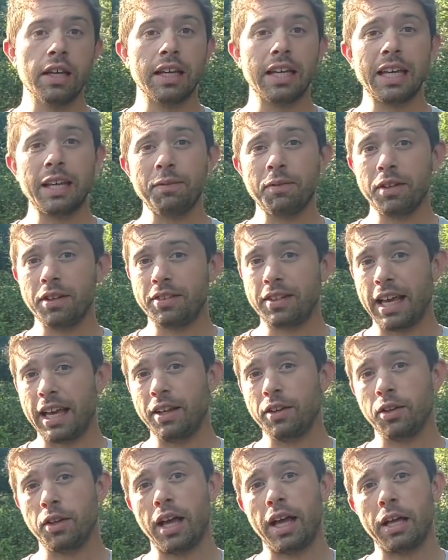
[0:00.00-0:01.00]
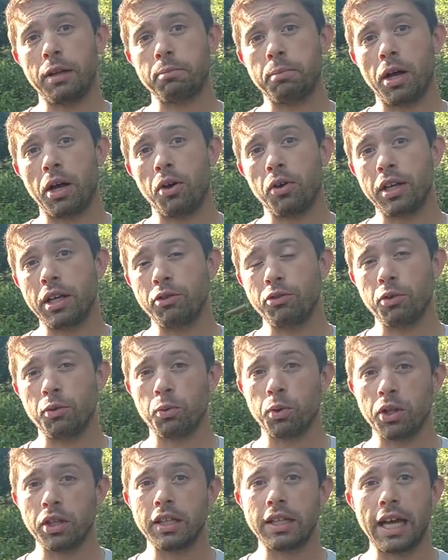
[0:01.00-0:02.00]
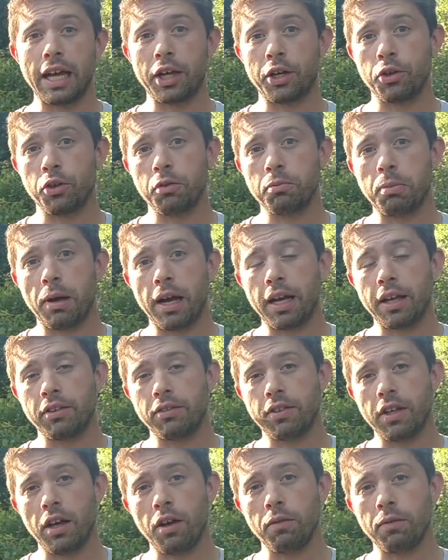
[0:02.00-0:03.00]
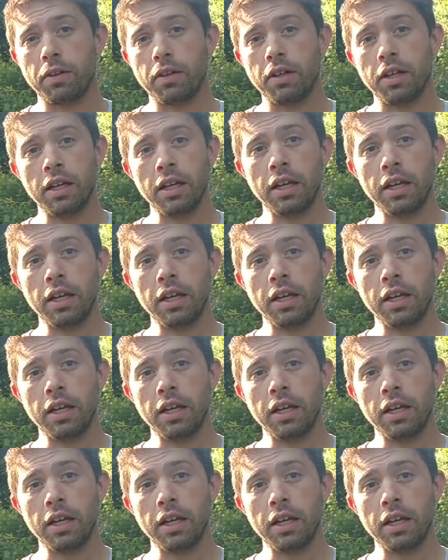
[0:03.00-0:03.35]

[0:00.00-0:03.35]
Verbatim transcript: even dandelion pollen isn't really that good by itself and